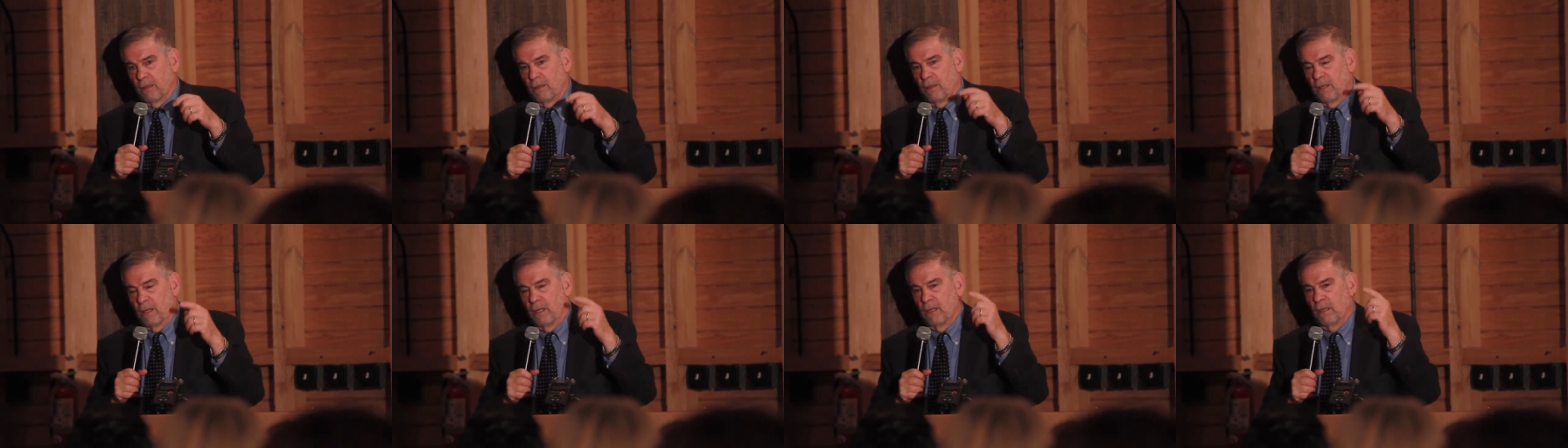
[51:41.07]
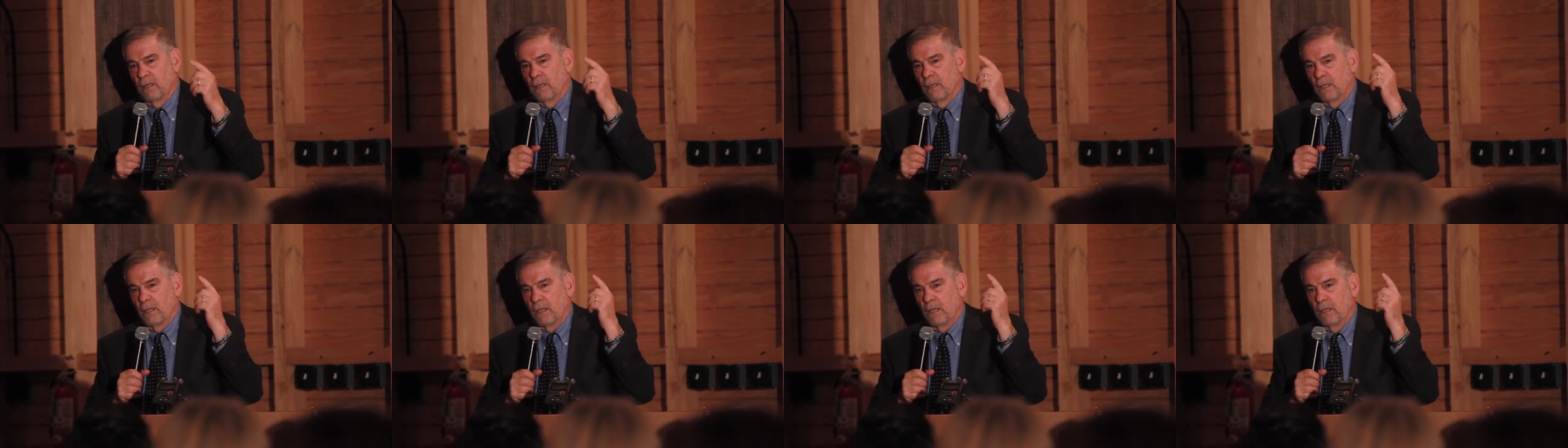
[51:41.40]

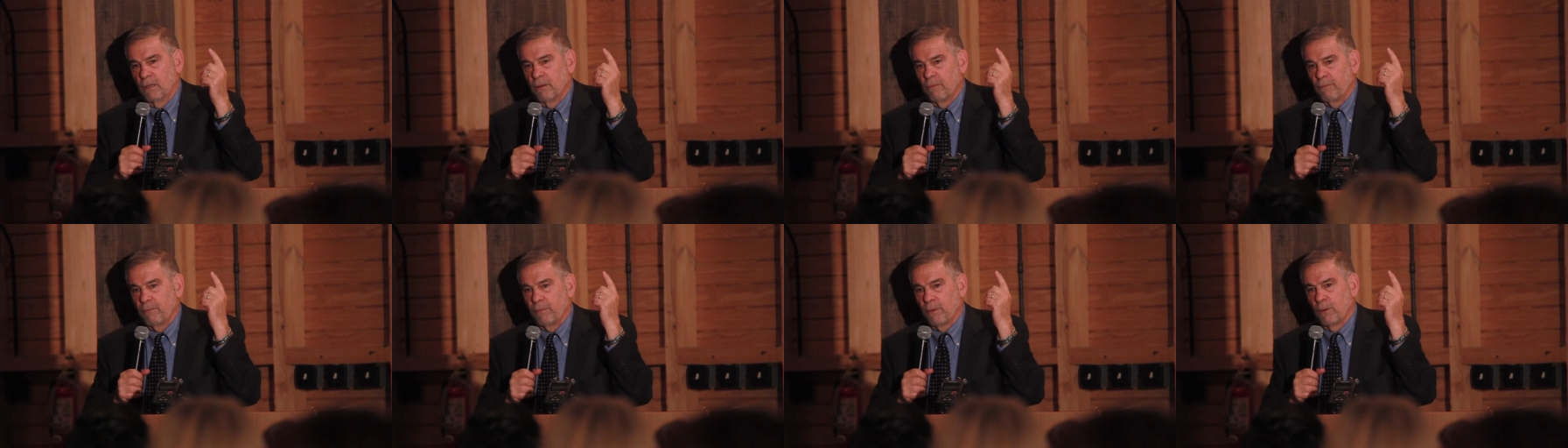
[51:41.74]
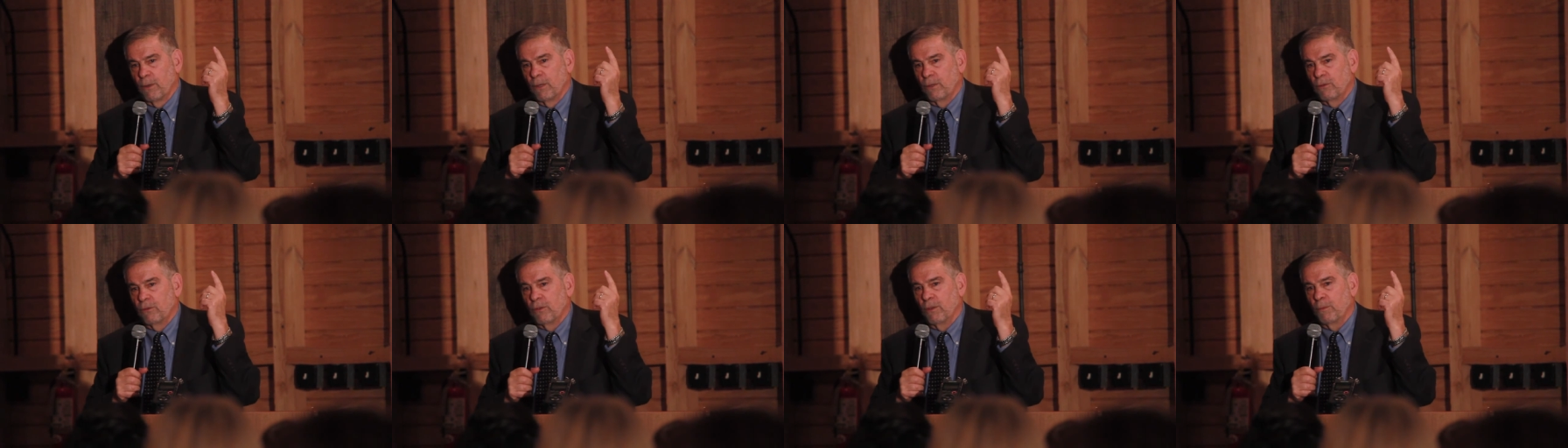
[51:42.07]
then in a
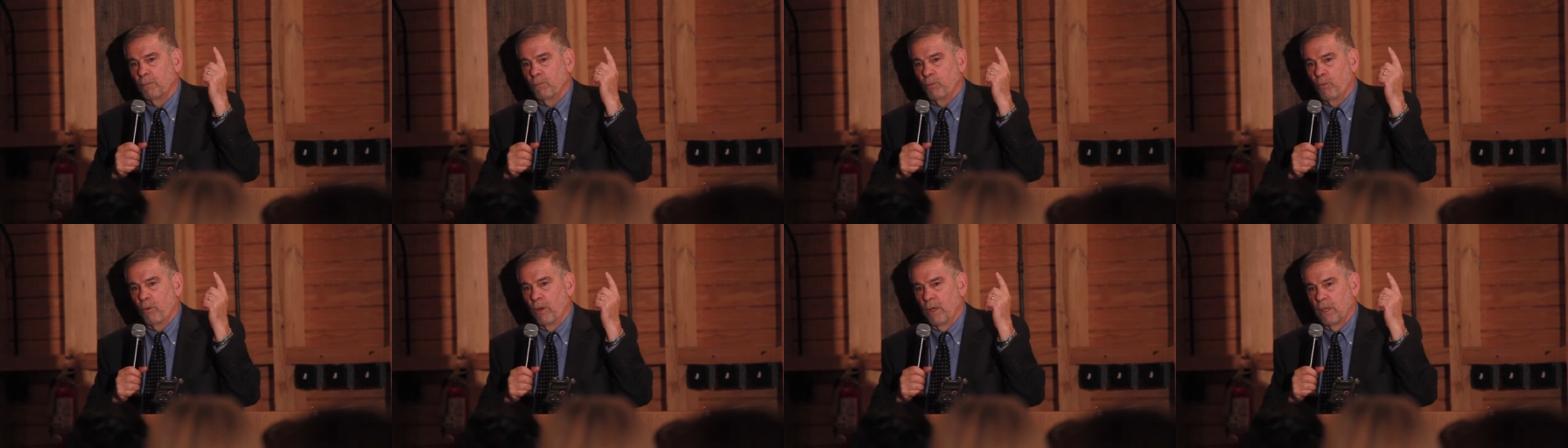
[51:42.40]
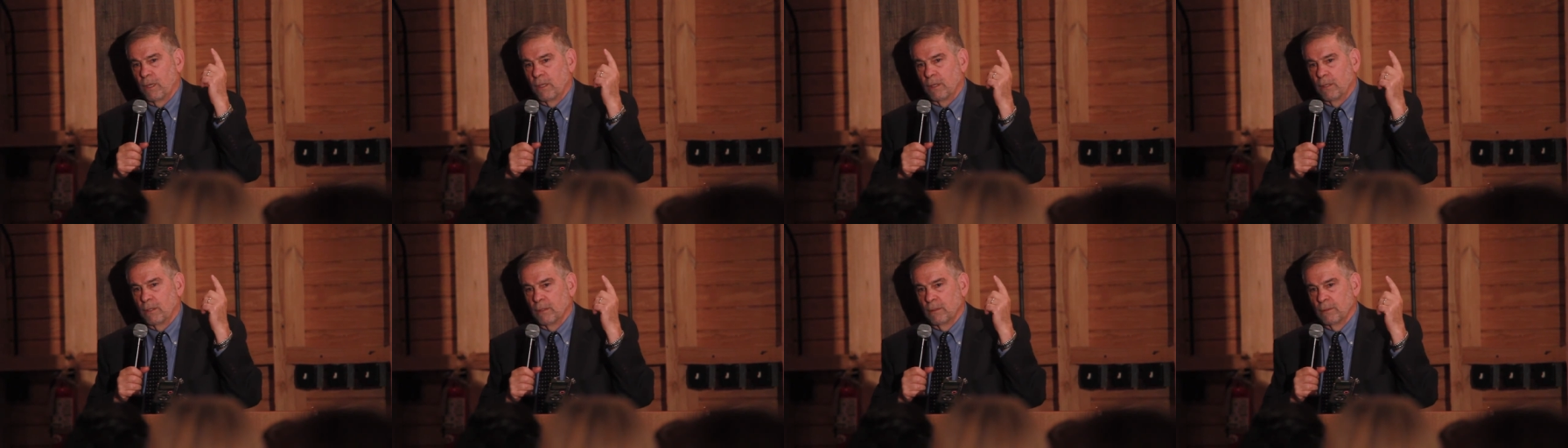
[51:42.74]
very deep
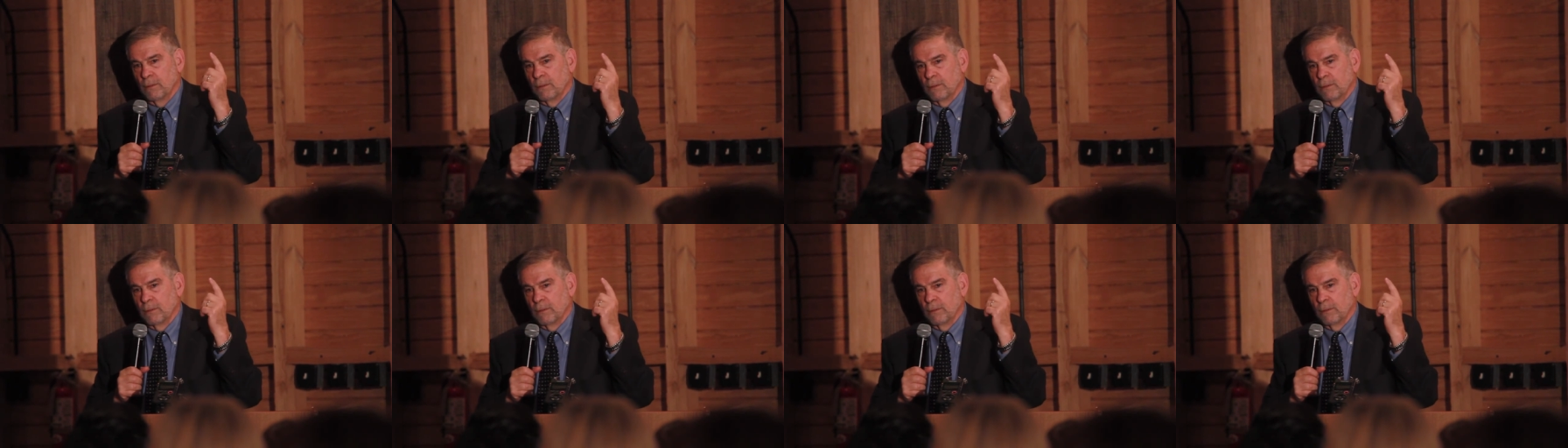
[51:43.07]
way,